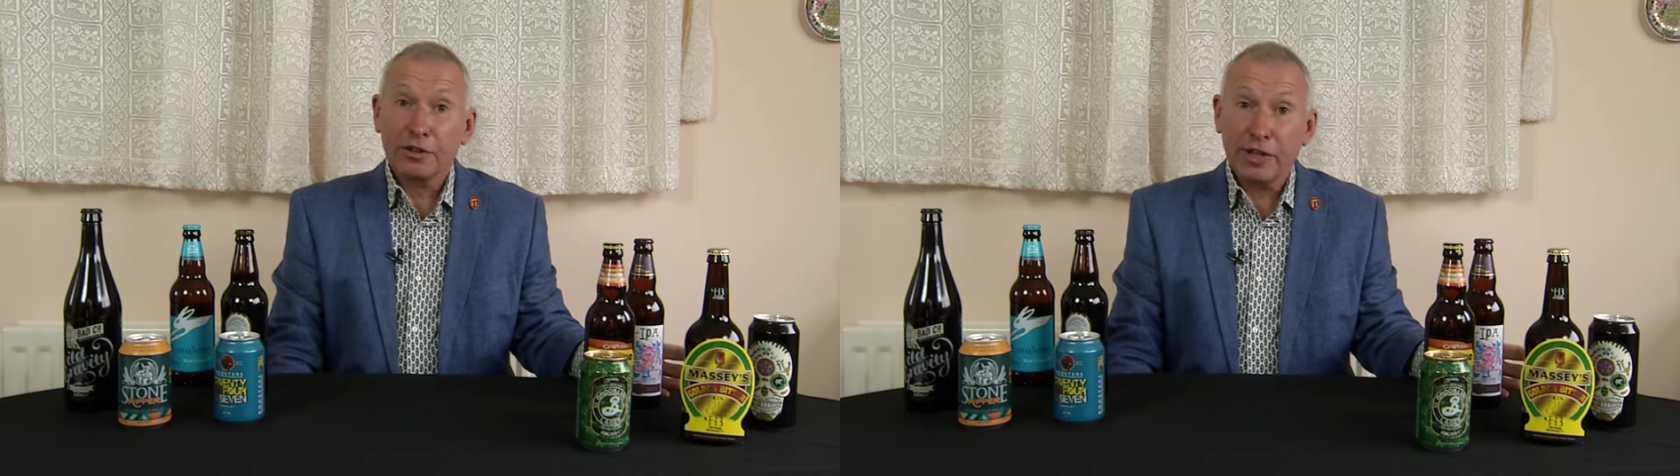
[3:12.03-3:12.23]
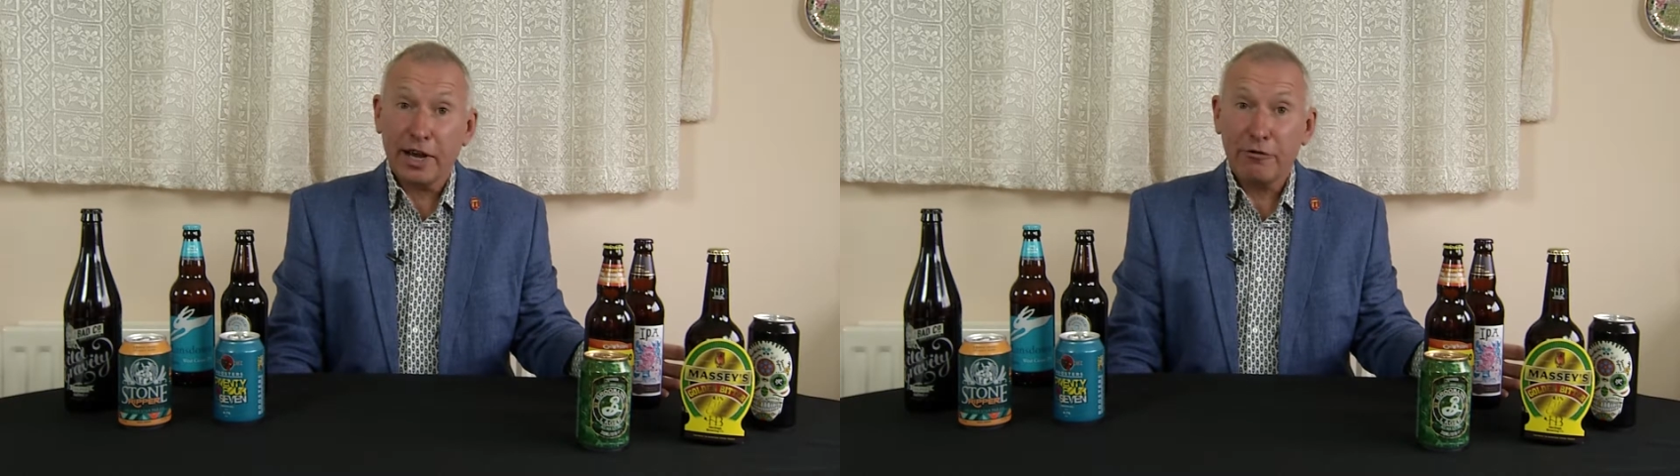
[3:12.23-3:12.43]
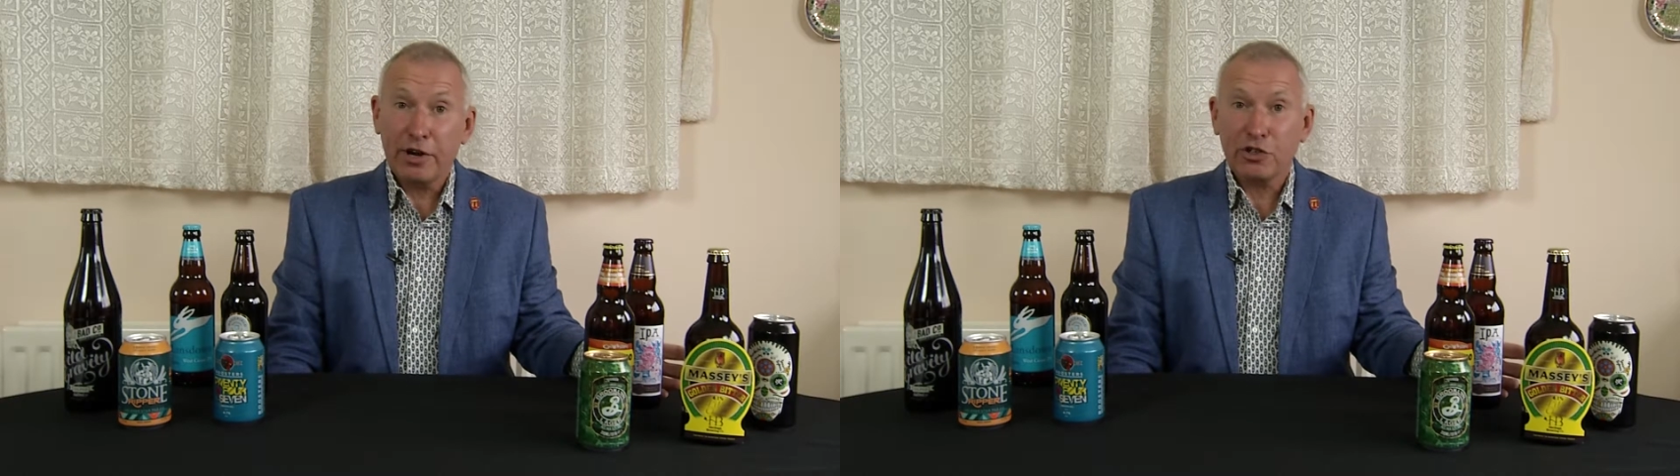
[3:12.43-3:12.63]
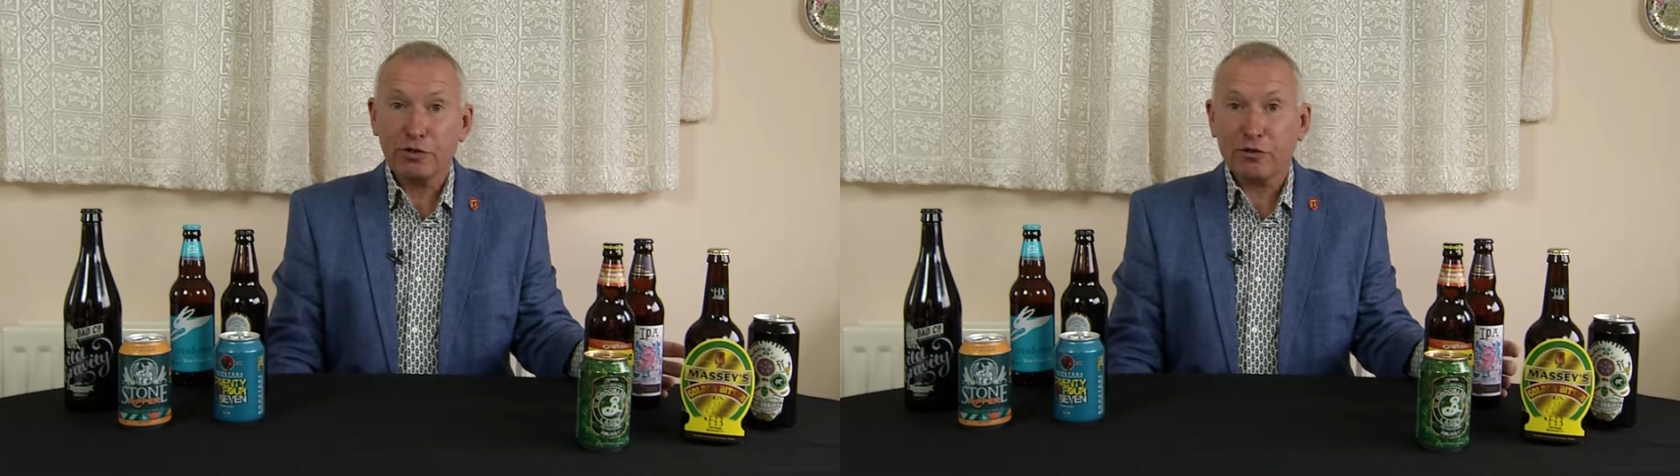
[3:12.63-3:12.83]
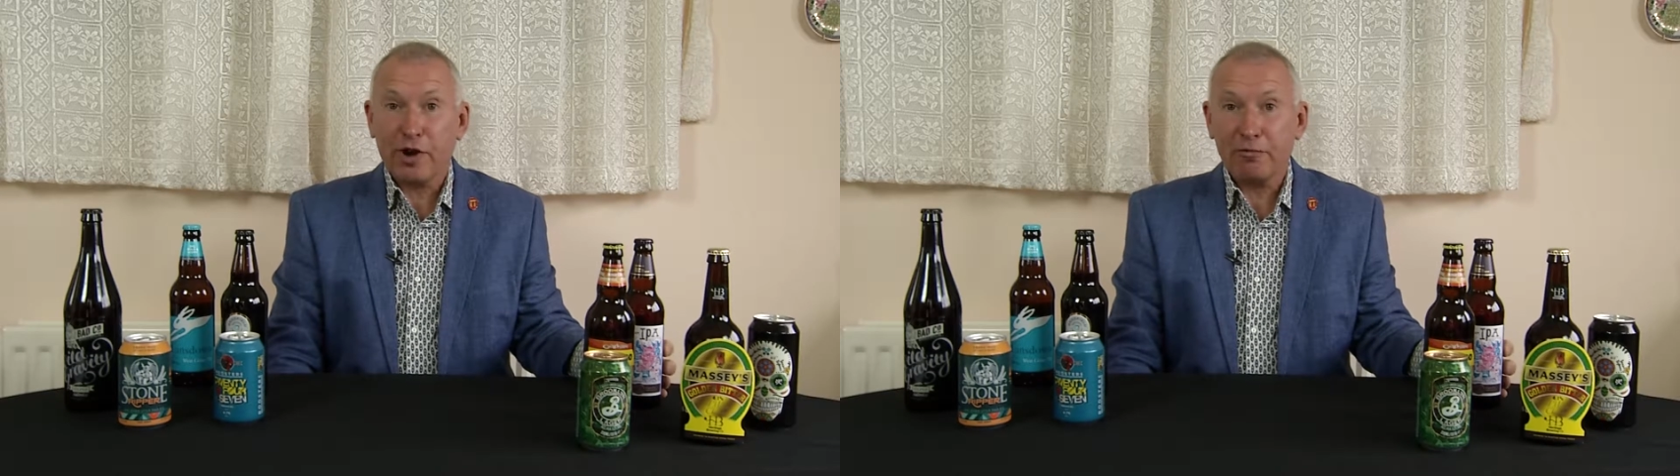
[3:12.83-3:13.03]
Their range
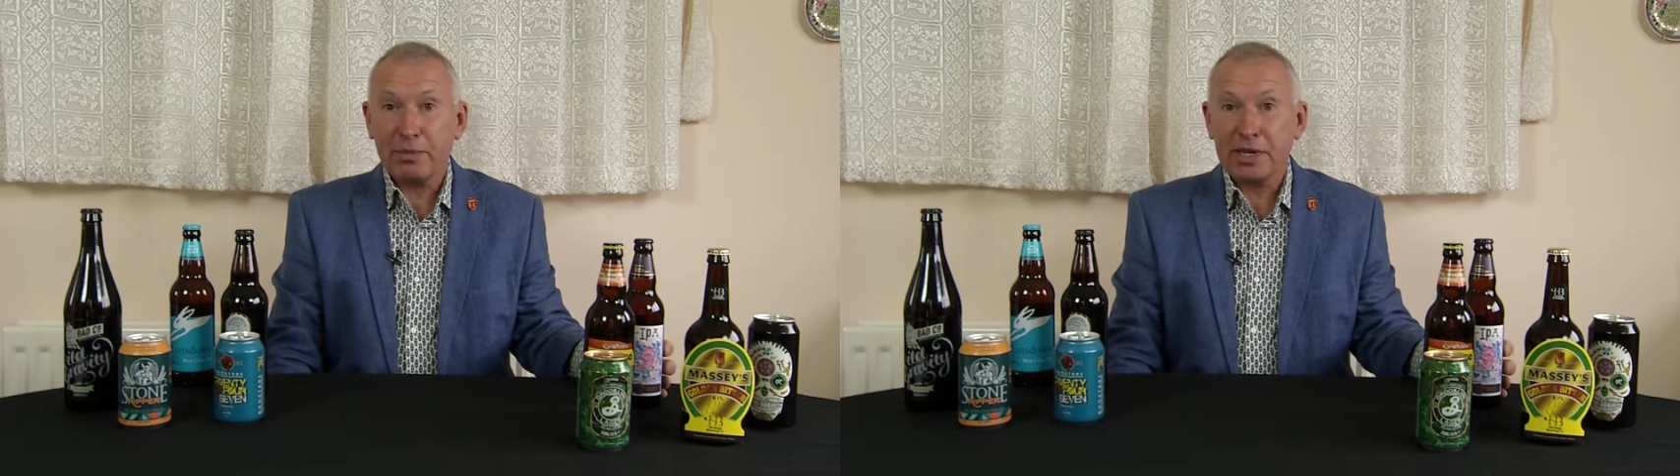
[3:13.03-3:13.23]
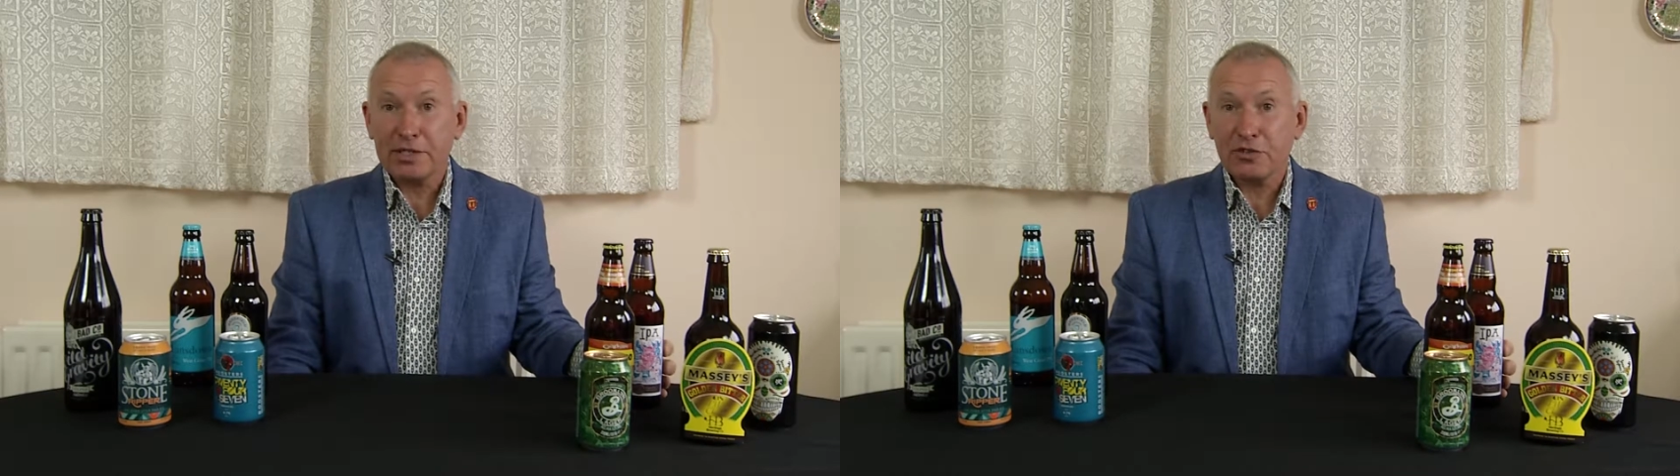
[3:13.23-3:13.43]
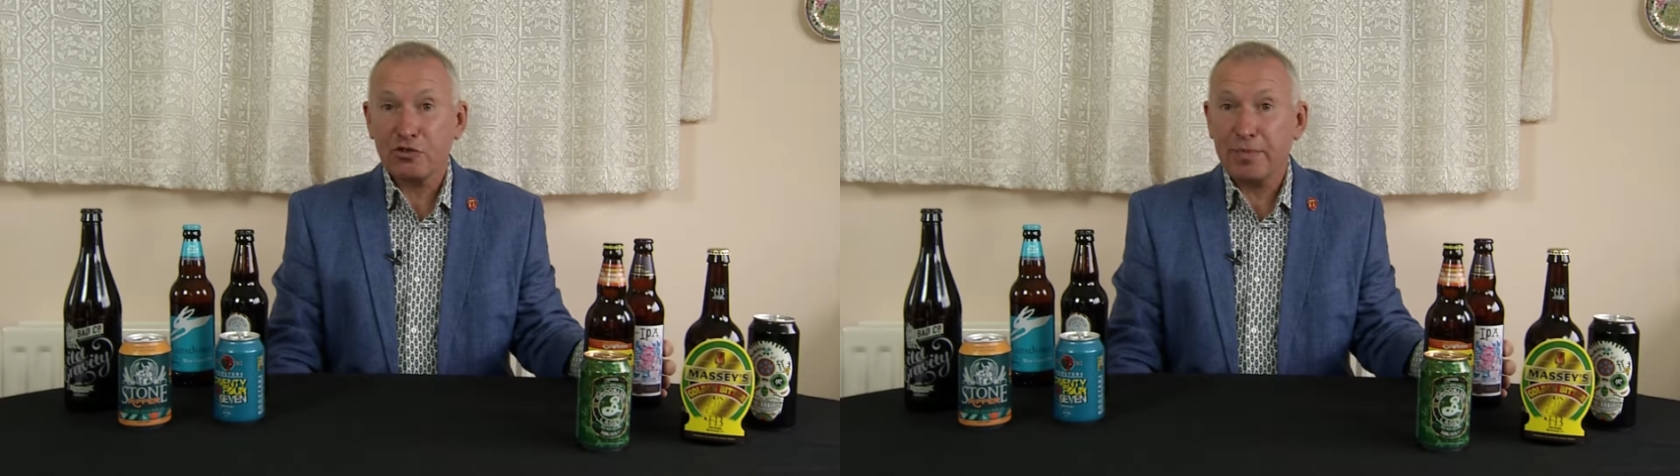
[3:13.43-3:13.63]
of craft beers has